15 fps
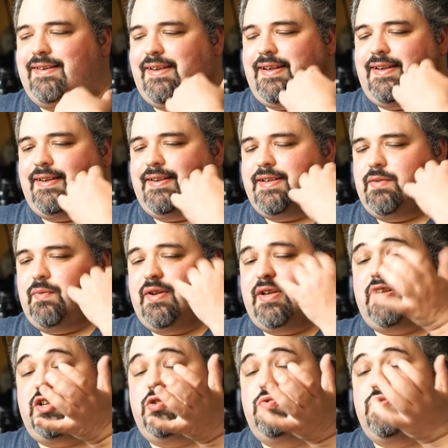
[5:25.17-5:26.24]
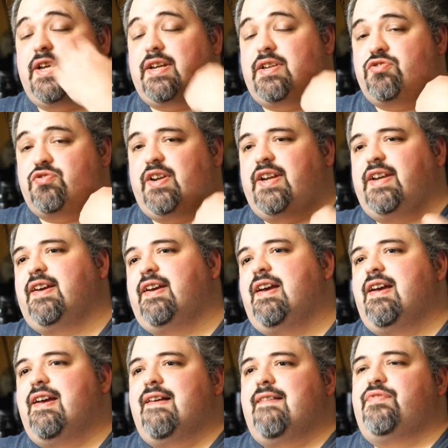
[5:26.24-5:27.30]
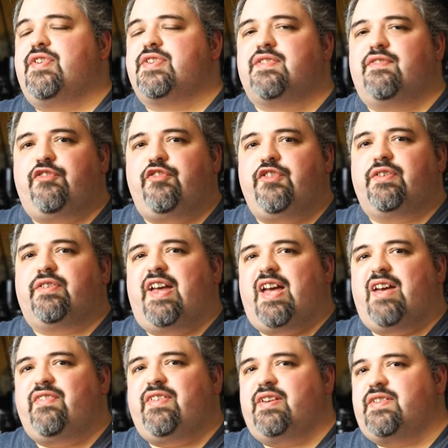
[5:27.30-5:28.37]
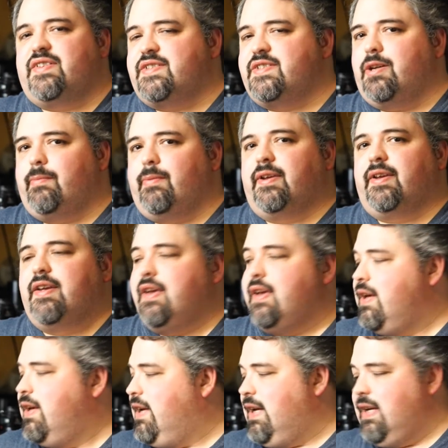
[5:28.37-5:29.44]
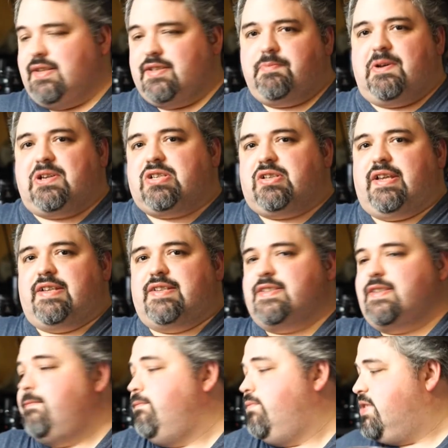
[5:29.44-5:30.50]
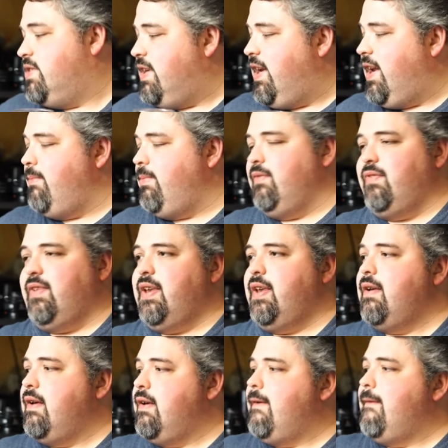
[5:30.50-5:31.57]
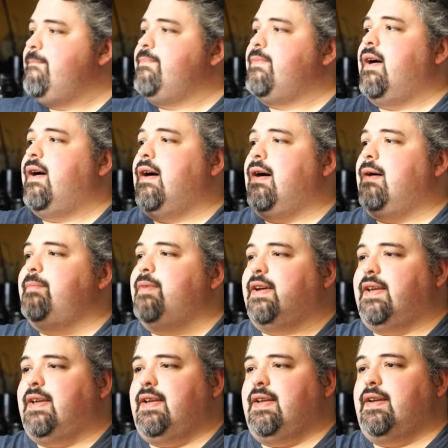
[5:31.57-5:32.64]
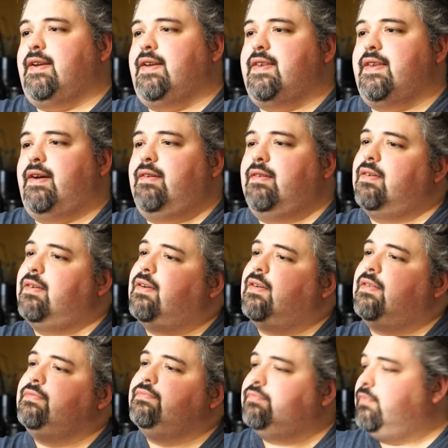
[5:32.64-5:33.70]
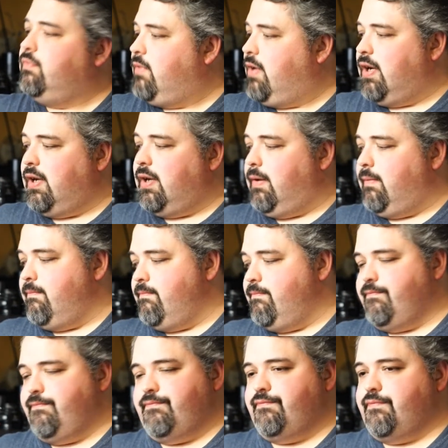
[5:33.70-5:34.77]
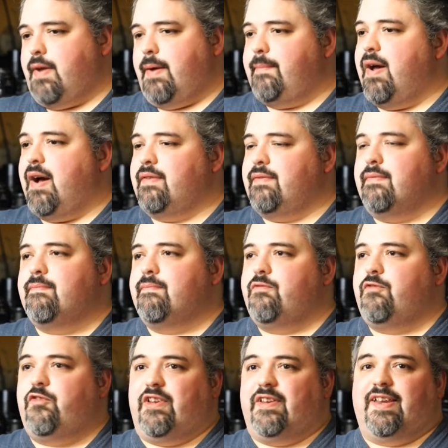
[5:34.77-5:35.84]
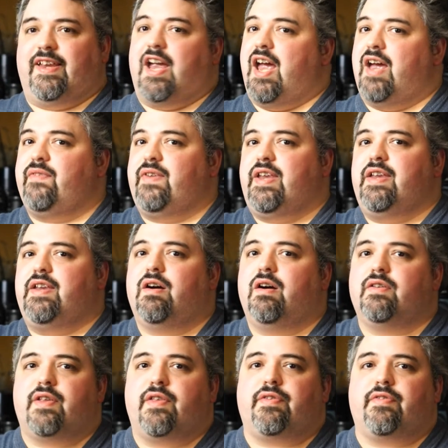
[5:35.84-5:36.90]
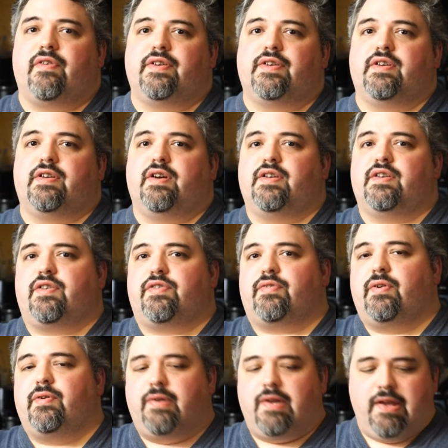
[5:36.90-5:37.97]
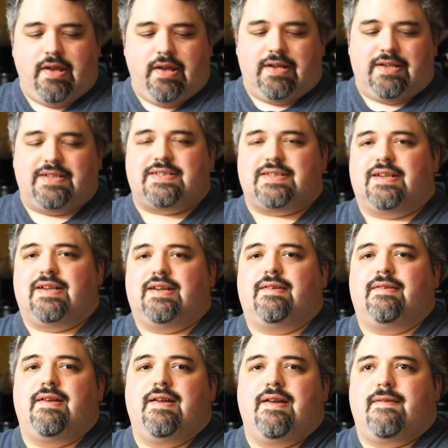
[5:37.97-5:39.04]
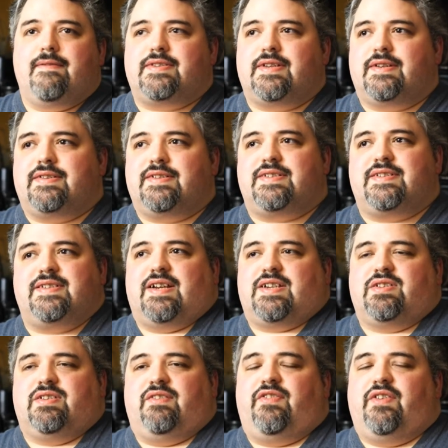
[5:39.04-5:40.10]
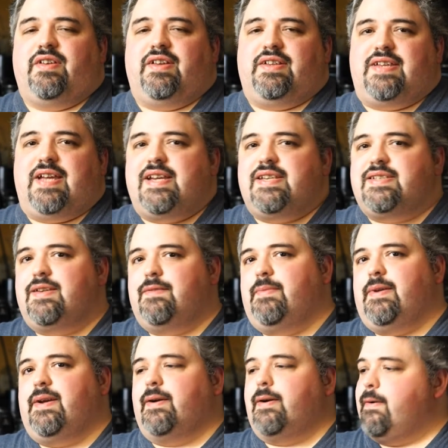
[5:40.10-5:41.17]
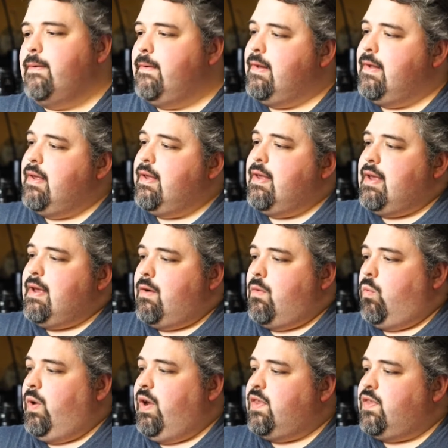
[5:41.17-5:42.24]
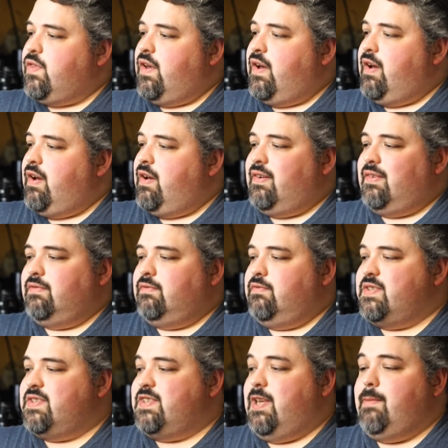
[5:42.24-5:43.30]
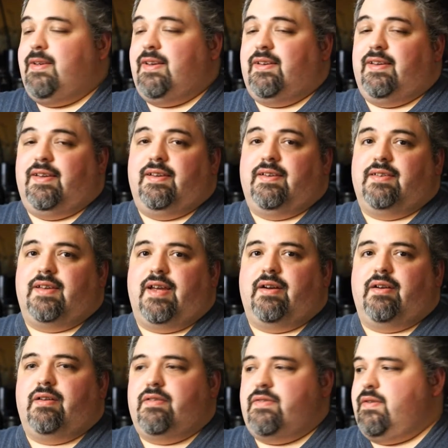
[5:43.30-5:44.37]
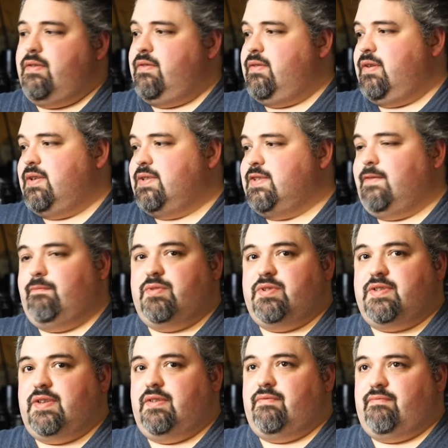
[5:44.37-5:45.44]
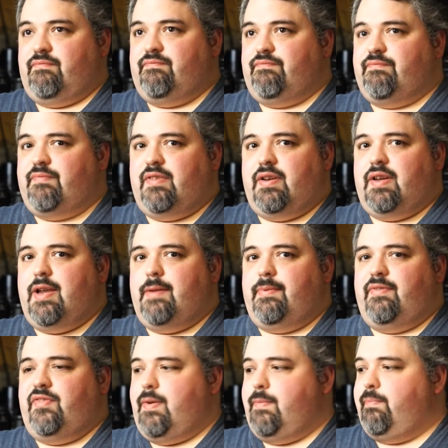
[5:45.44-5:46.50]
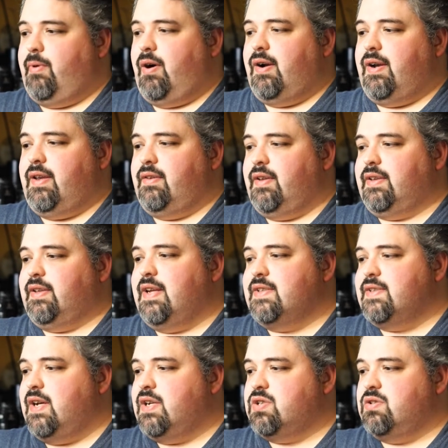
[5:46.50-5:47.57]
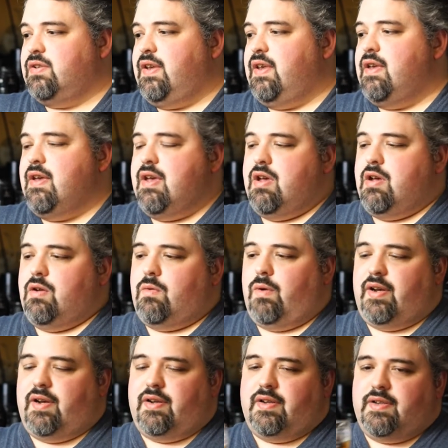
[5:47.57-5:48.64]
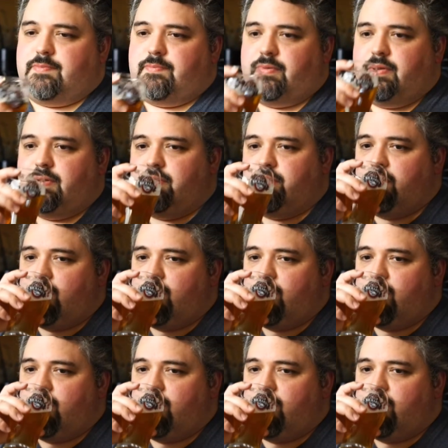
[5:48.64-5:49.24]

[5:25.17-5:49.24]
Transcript: Like when you take a drink, it doesn't feel heavy on the stomach, and especially at 7% ABV, I'm not getting any of the alcohol. I'm not feeling heavy on the throat. This is actually a fairly tasty beer with a seemingly lighter than 7% ABV body. Like that's actually quite a nice brew.